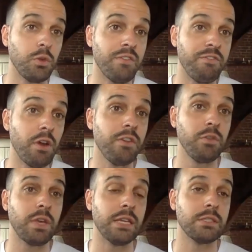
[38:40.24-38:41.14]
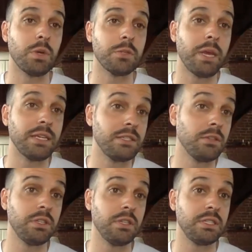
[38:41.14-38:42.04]
very few cases in the West Bank, still
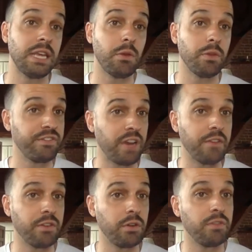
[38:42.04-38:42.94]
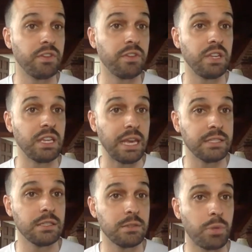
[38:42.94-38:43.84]
to this day, only 550
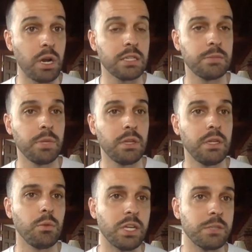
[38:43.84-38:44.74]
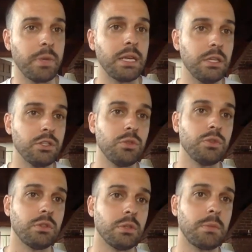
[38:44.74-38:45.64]
cases approximately in West Bank, East
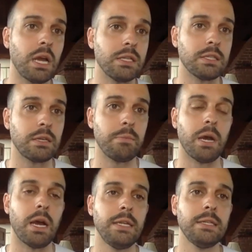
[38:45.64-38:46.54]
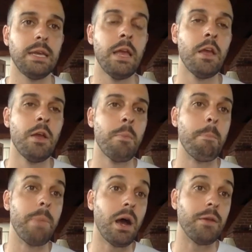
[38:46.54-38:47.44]
Jerusalem, and Gaza combined.
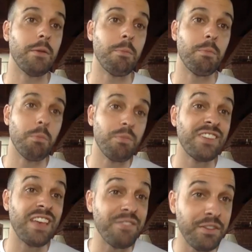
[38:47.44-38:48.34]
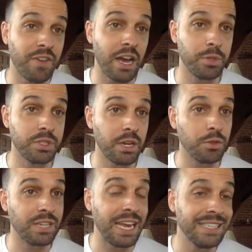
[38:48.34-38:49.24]
But 75% of
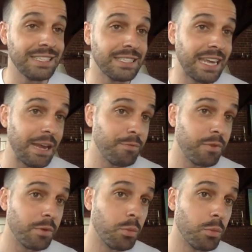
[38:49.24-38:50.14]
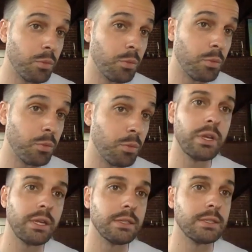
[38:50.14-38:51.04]
those cases came from workers who were
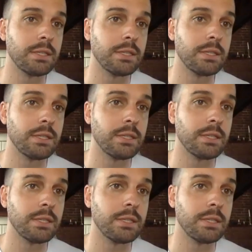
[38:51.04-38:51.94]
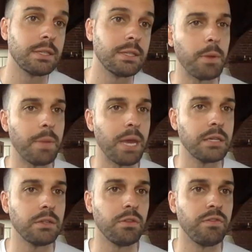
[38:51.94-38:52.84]
working inside Israel and then coming back
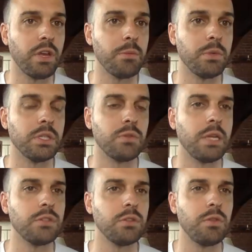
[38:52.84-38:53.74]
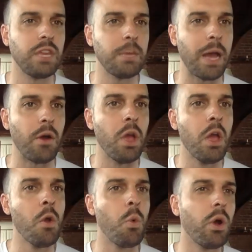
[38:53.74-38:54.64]
to their families, right? So you think about
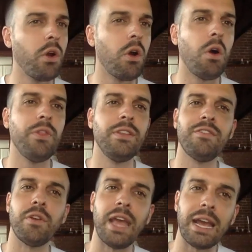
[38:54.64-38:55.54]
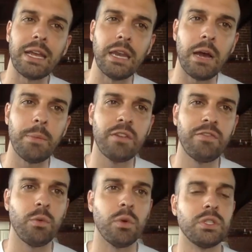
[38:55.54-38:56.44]
what are all the different economic
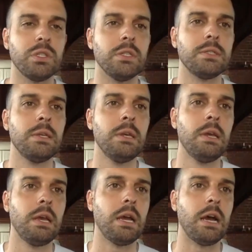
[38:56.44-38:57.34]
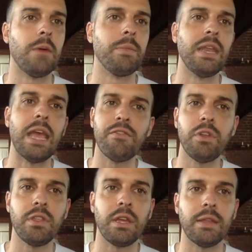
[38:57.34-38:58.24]
forces and
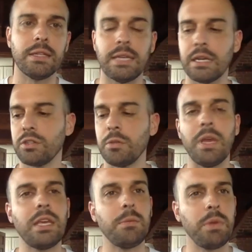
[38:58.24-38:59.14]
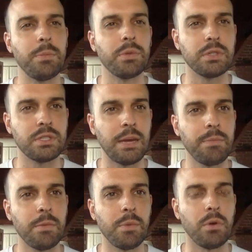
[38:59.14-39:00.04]
everything that's actually making people
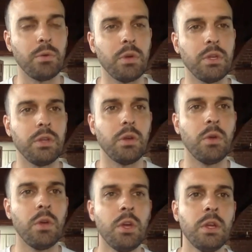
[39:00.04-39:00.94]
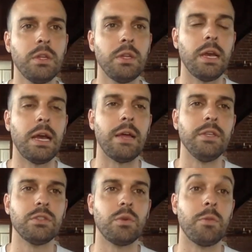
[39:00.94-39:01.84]
susceptible,
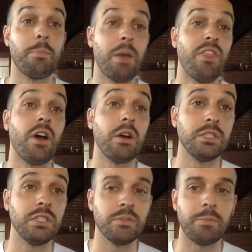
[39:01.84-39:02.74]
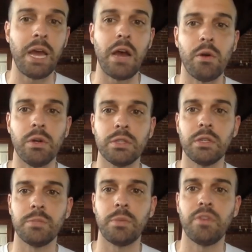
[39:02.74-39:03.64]
these sort of pathologies of power,
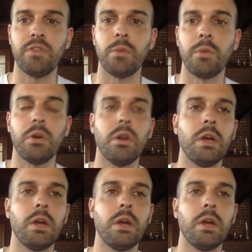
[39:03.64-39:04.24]
as Paul Farmer